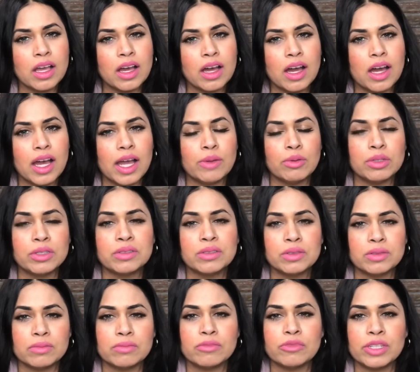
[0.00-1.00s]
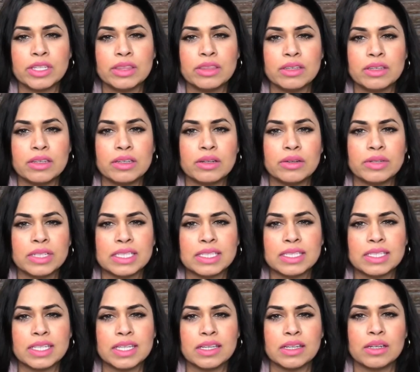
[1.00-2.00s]
uh, I would read the
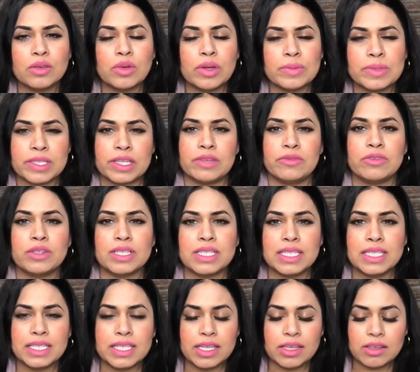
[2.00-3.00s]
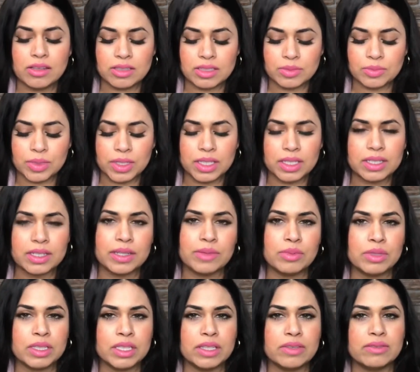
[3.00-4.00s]
Aritzia website for details, but I
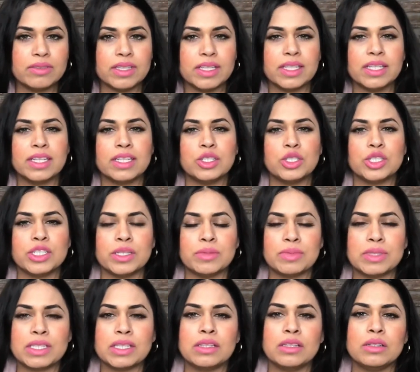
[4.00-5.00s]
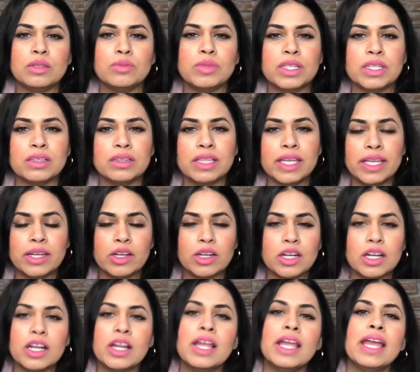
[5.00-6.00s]
believe that it ships a little bit
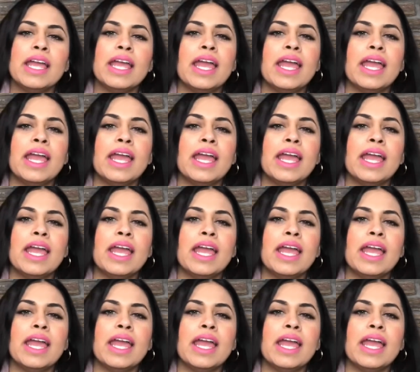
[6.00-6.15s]
later